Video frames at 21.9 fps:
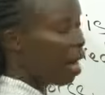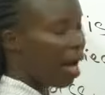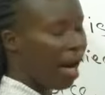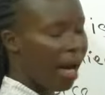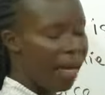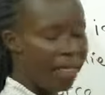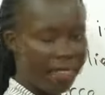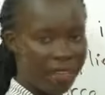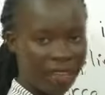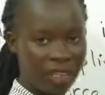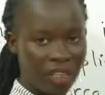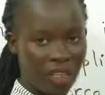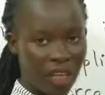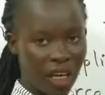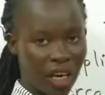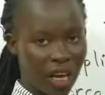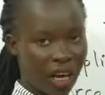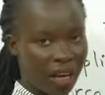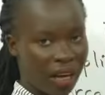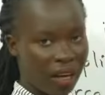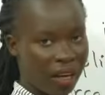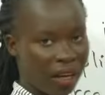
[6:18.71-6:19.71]
and the
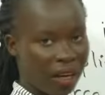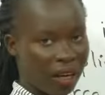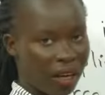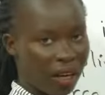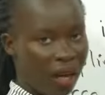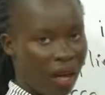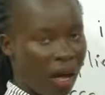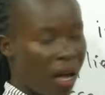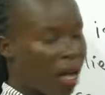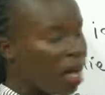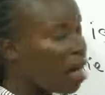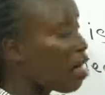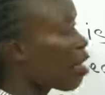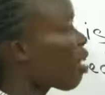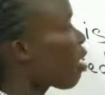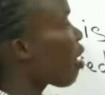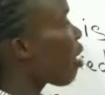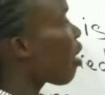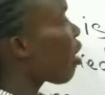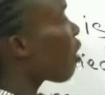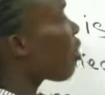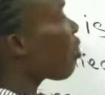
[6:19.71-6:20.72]
chair.
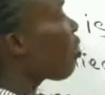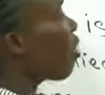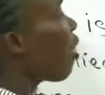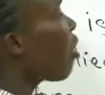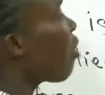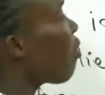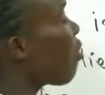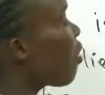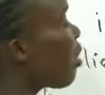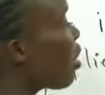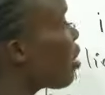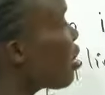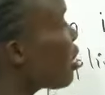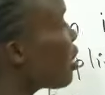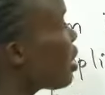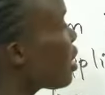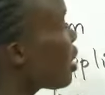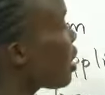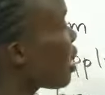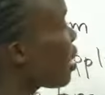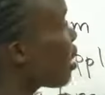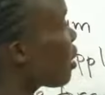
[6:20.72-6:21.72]
There is